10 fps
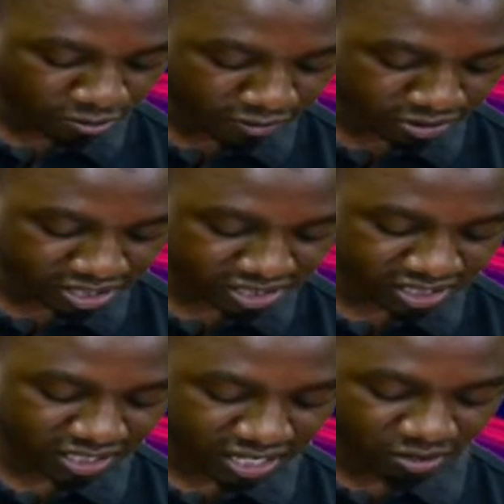
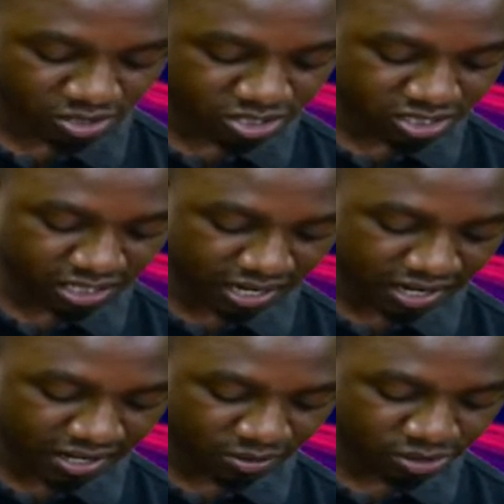Foundation Girls,
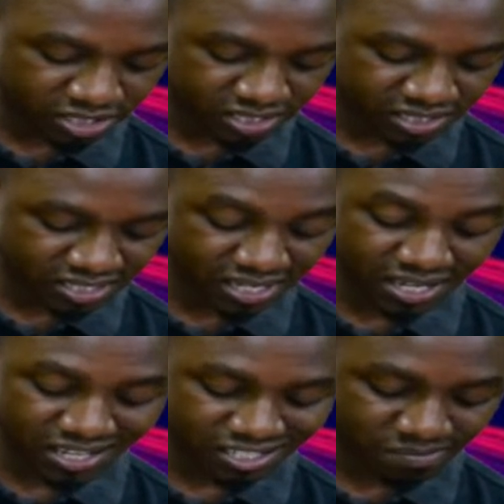which is
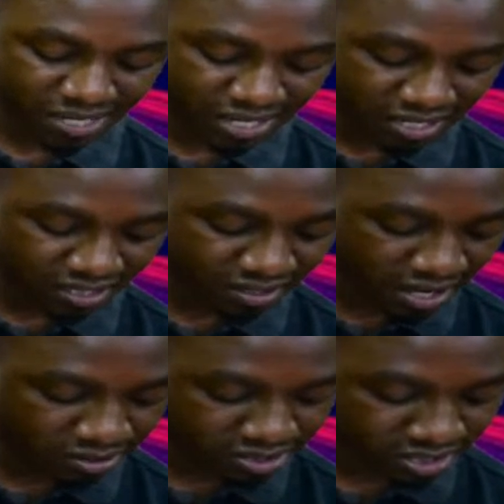ZNS McKinney grounds.